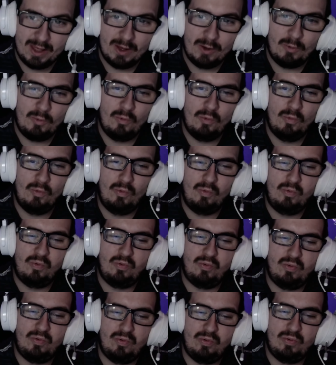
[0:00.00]

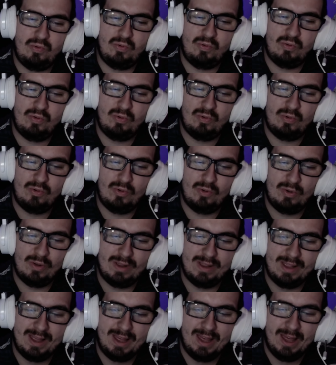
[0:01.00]
Oof.
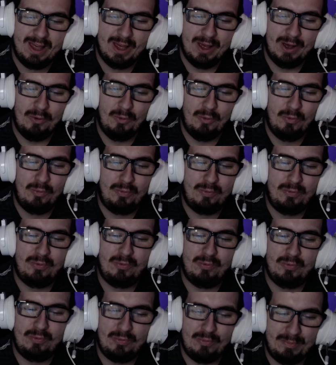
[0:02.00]
Oof.
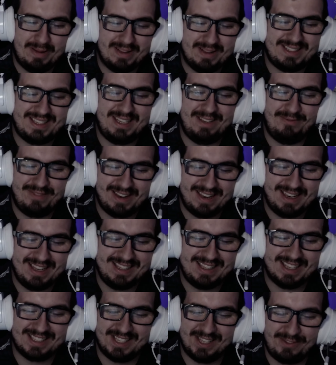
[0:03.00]
But he really
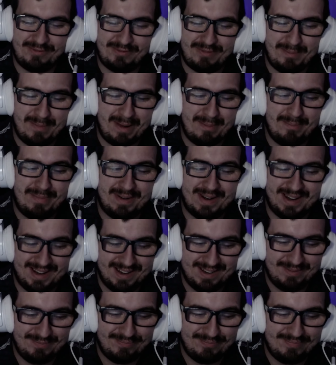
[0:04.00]
doesn't remember.
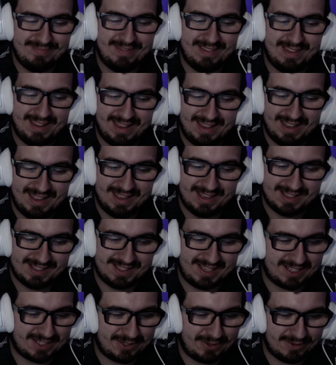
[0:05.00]

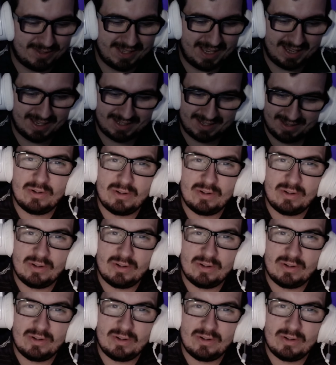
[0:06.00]
Sucks to suck.